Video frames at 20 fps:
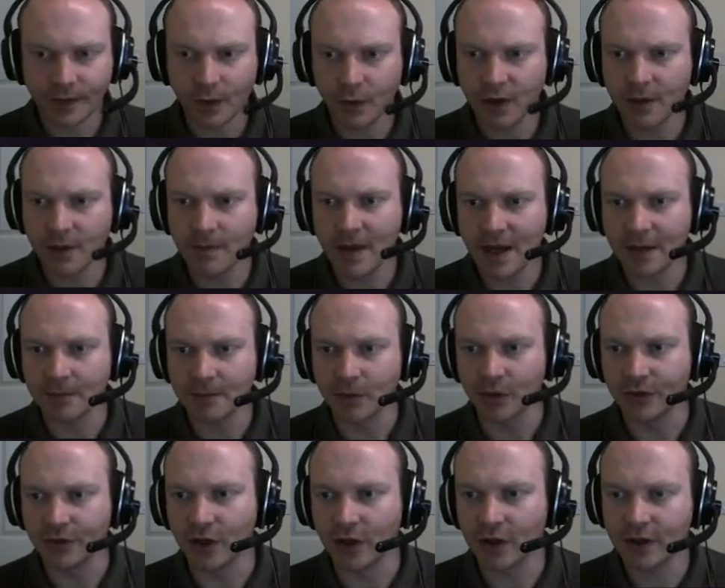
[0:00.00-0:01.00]
We can make
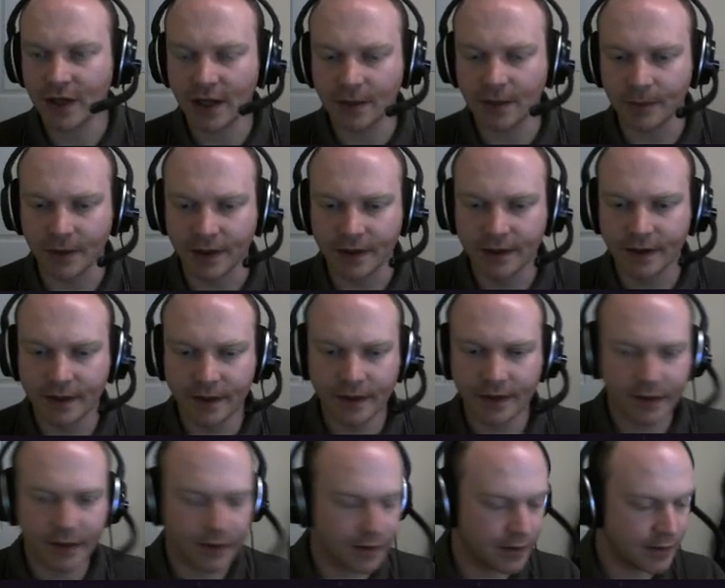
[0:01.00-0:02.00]
mud though, can't we?
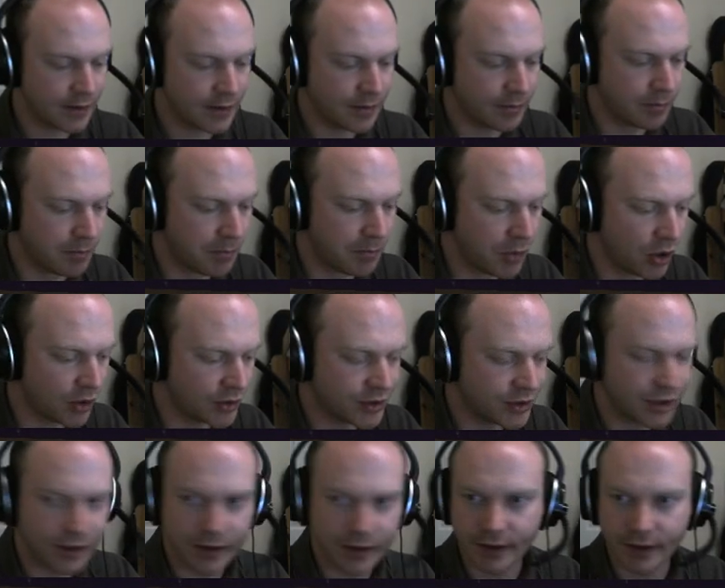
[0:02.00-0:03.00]
Mud.